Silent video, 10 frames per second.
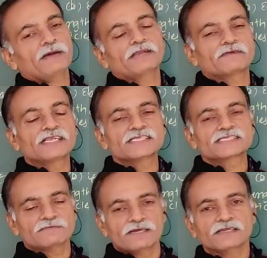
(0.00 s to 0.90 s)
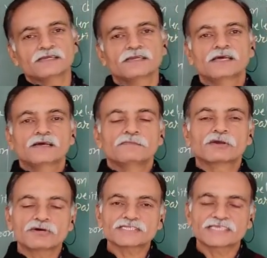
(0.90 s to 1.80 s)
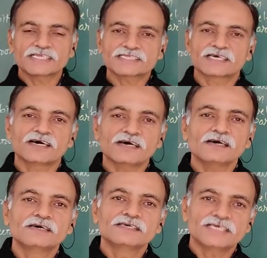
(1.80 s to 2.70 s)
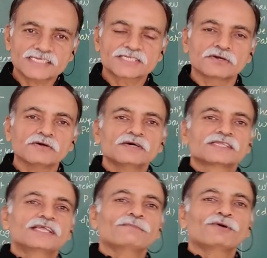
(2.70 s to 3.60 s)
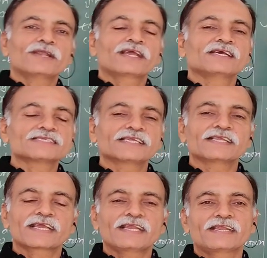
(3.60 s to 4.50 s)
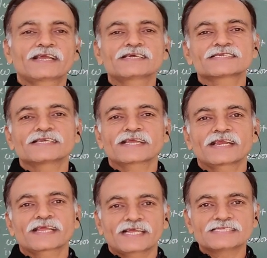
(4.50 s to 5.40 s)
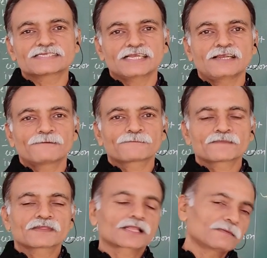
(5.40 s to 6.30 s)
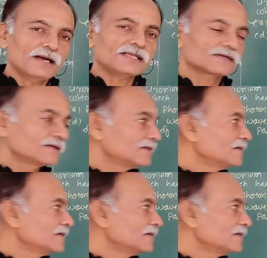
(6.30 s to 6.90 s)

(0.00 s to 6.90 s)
by 27, because there is the ratio, therefore degrees centigrade cancel. But